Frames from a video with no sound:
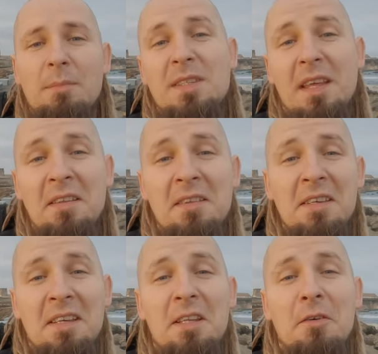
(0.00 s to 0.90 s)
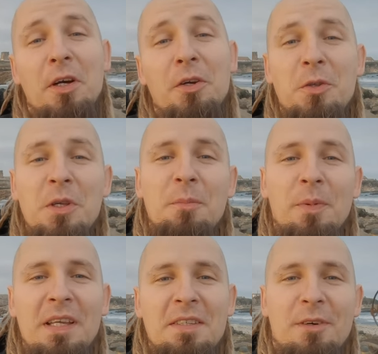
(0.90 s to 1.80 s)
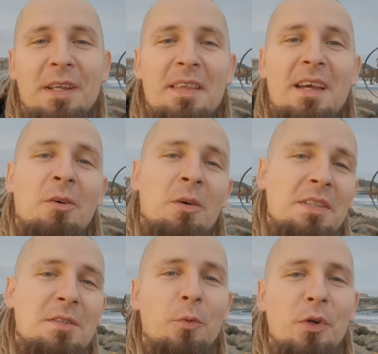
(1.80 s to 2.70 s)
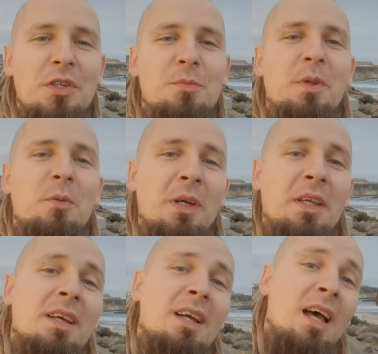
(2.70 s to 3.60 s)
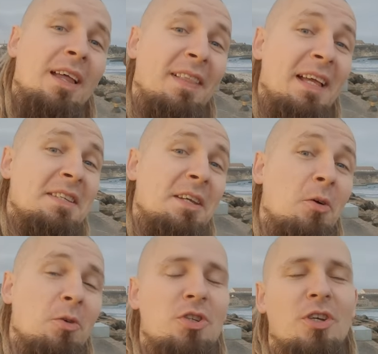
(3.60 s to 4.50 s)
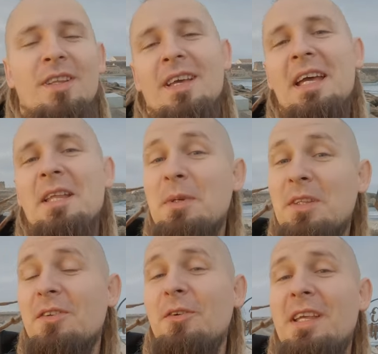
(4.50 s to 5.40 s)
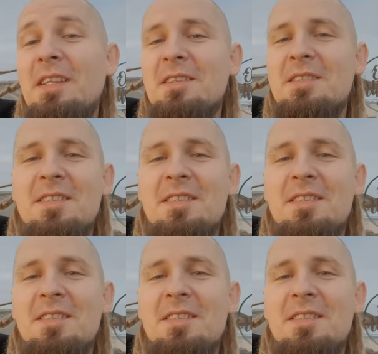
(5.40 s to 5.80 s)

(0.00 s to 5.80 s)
I'm standing in a very unique place right now. It's a bridge between Atlantic Ocean and Mediterranean